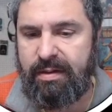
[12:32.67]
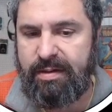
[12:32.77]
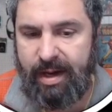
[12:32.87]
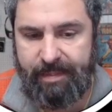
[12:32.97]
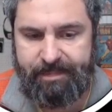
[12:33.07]

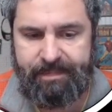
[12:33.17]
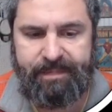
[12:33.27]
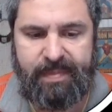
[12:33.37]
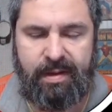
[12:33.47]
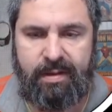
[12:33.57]
time.
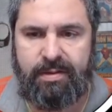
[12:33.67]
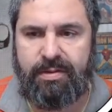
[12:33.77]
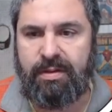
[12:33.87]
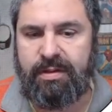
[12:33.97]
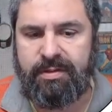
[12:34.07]
So
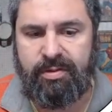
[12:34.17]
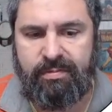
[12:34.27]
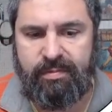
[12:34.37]
let's go.